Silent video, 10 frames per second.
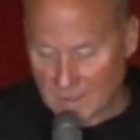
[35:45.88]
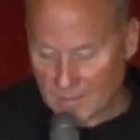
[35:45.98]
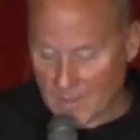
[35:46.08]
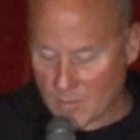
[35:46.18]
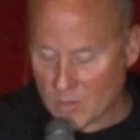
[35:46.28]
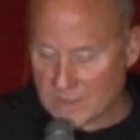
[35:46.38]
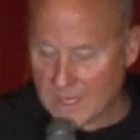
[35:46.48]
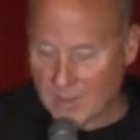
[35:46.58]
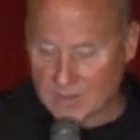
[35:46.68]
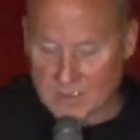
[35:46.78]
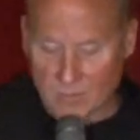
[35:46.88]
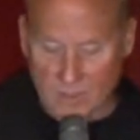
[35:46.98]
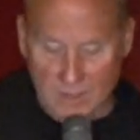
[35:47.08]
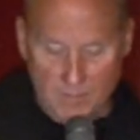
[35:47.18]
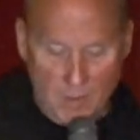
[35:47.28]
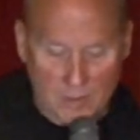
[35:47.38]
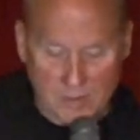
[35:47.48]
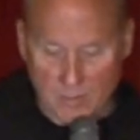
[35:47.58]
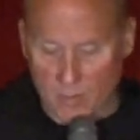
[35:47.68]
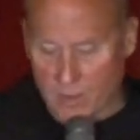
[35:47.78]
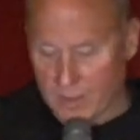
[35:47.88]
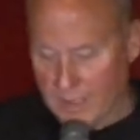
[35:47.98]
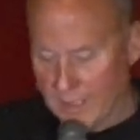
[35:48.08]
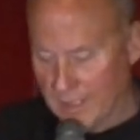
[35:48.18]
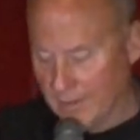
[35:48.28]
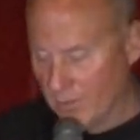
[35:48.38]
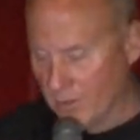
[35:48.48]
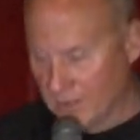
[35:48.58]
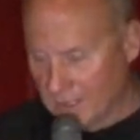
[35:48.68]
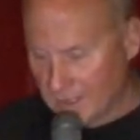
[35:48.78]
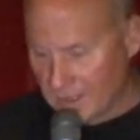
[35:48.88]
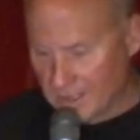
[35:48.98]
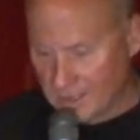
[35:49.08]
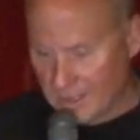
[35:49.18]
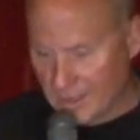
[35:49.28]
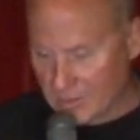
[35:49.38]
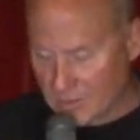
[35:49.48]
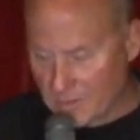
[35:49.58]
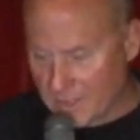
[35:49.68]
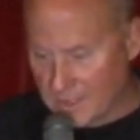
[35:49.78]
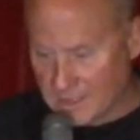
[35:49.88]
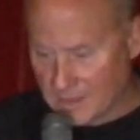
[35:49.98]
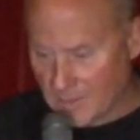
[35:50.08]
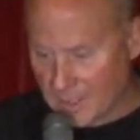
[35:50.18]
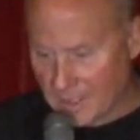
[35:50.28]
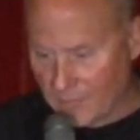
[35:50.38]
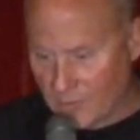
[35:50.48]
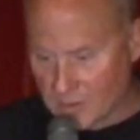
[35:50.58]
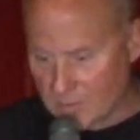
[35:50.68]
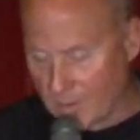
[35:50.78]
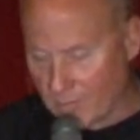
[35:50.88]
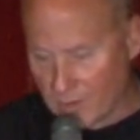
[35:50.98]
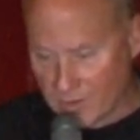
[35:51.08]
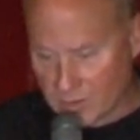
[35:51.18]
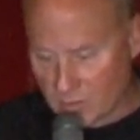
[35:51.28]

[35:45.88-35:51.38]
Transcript: remember one time I was in, in Baltimore and uh, we're in Little Italy. I was with my niece and my nephews, my brother and his